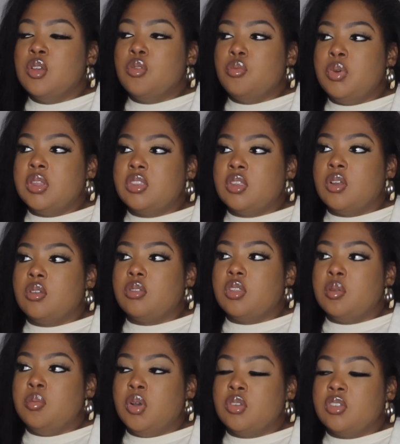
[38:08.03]
with those
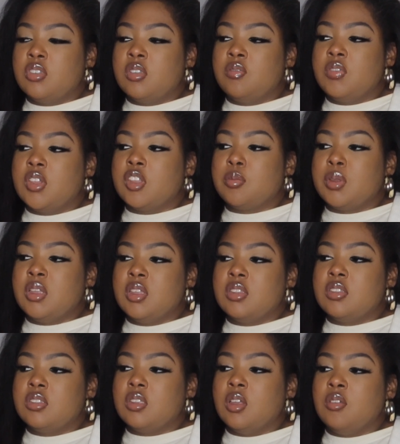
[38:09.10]
emotions and feelings
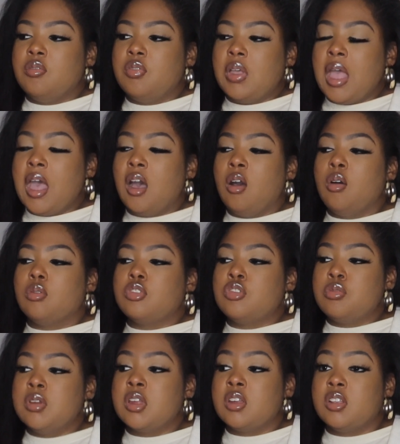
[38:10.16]
because of how
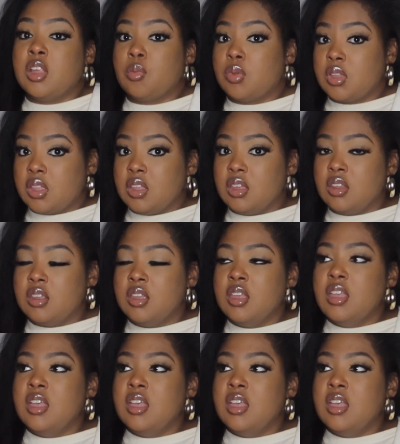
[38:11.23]
triggered they would get